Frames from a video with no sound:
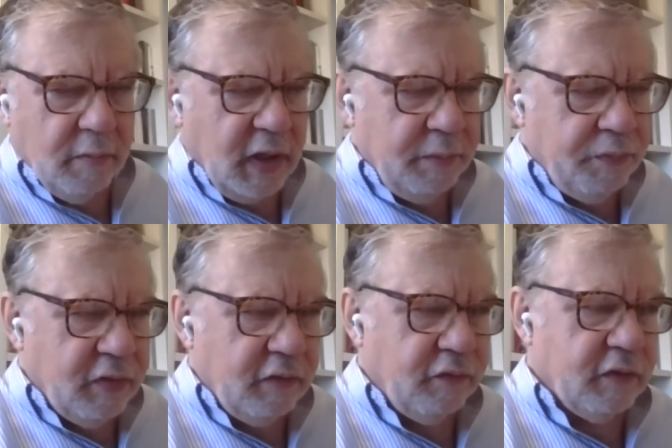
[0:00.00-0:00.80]
My
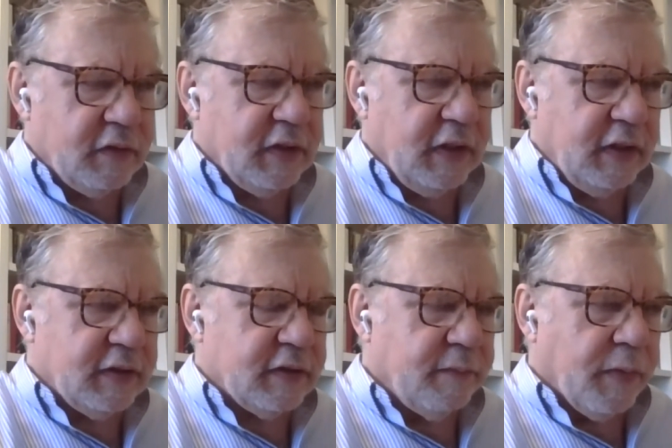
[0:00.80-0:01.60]
preference
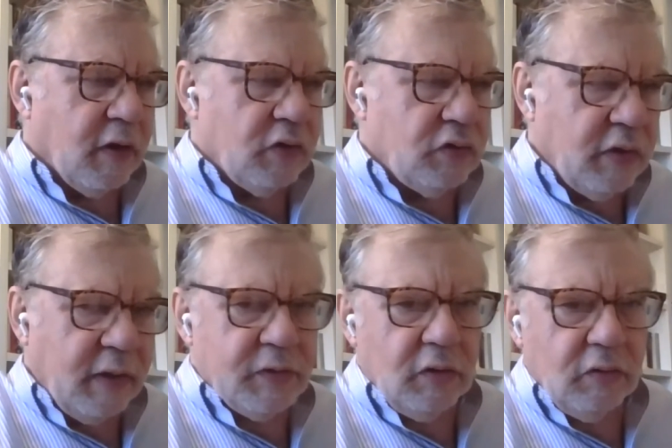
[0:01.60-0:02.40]
is to
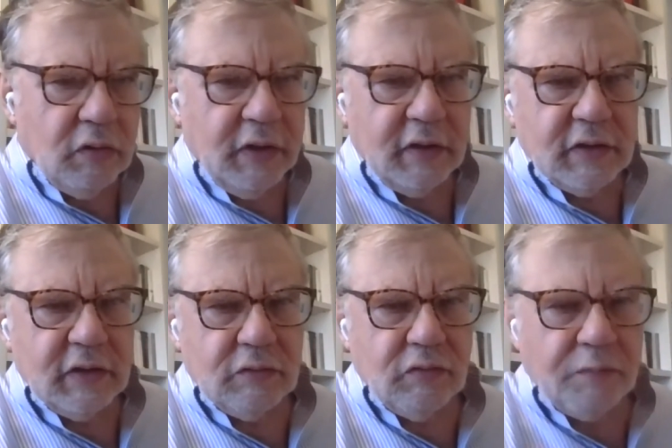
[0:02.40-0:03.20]
absolutely
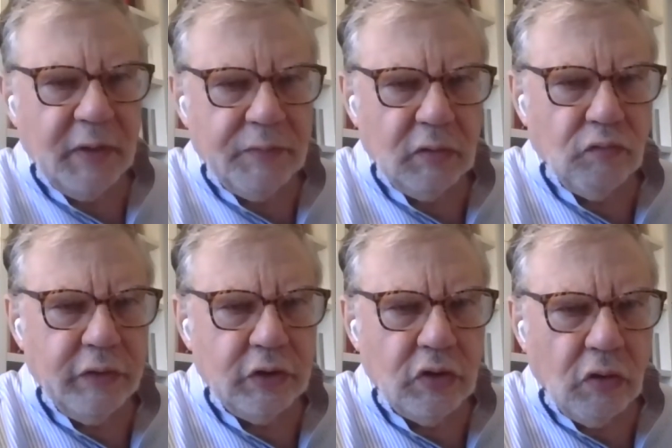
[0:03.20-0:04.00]
insist with people
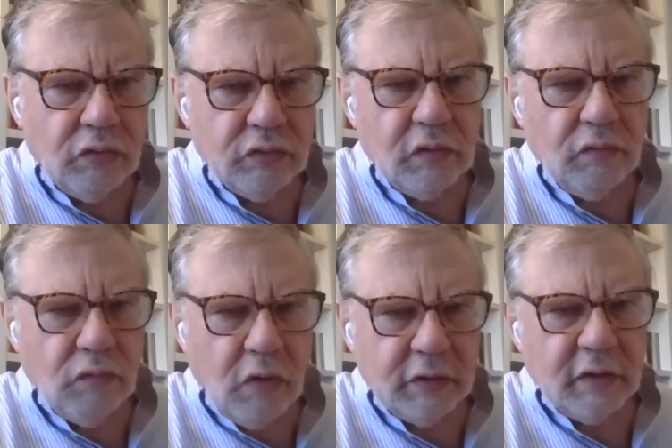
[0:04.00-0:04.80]
we don't
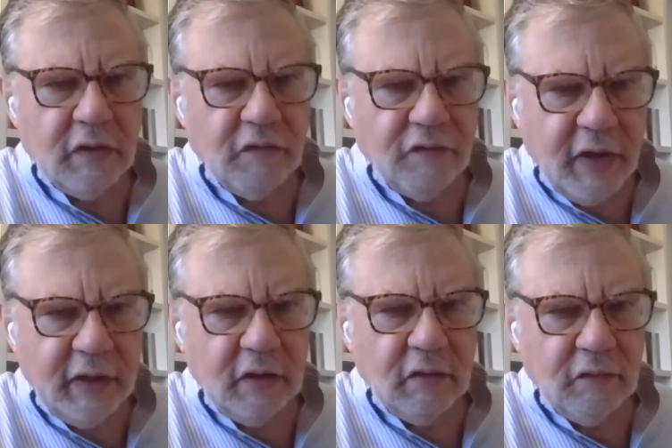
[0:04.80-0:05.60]
want the
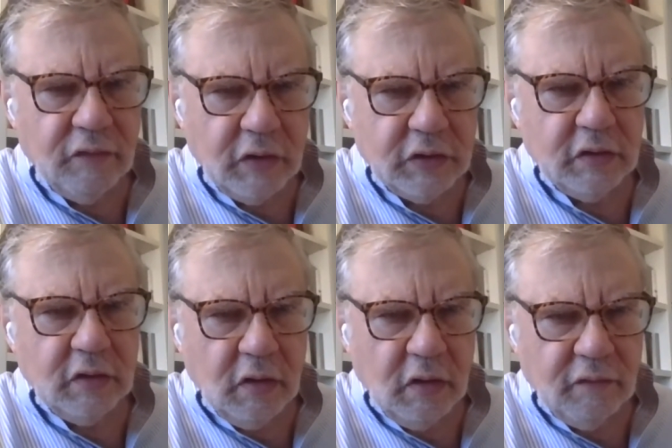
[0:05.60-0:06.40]
final
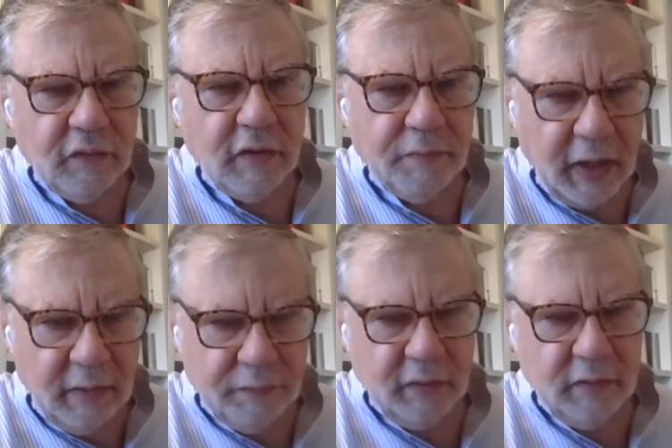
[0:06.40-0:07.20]
version of the
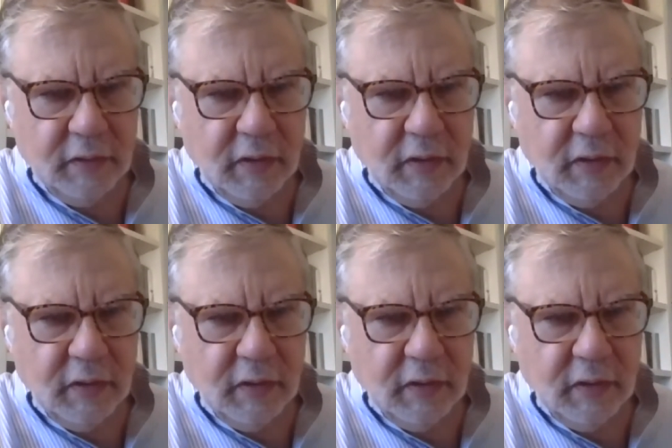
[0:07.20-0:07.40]
paper.